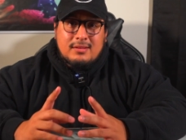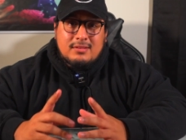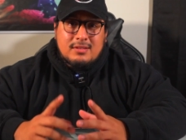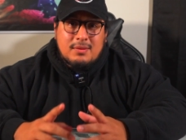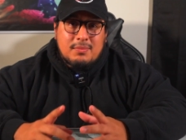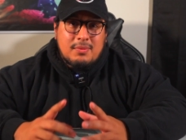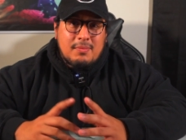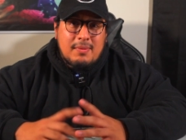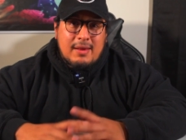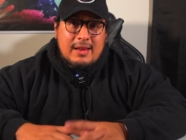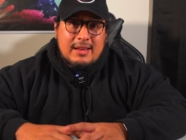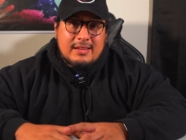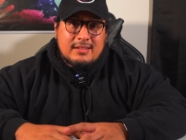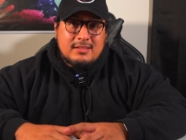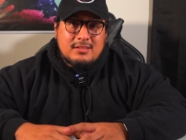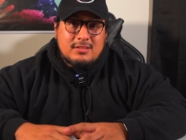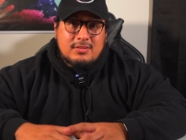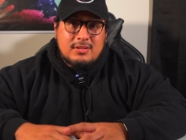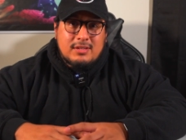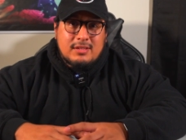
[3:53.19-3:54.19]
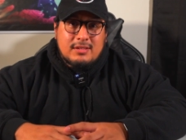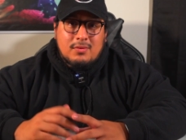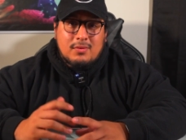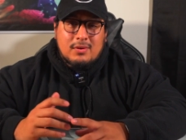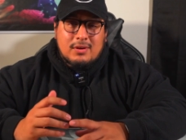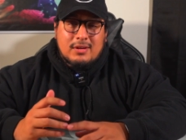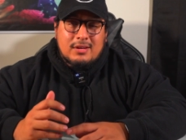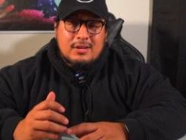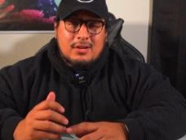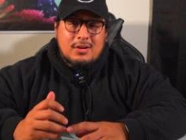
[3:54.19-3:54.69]
Jumping back into it,
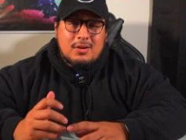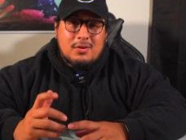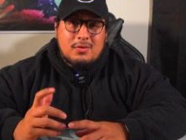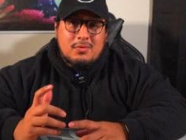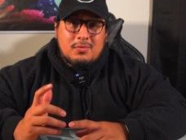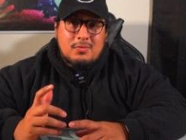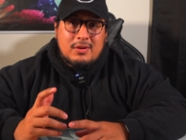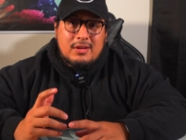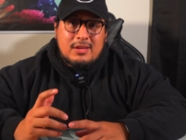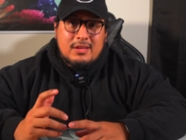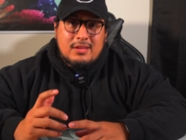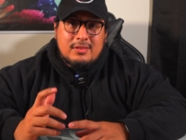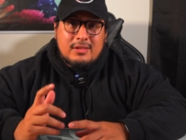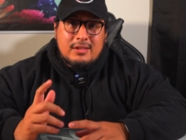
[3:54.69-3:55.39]
we're gonna go with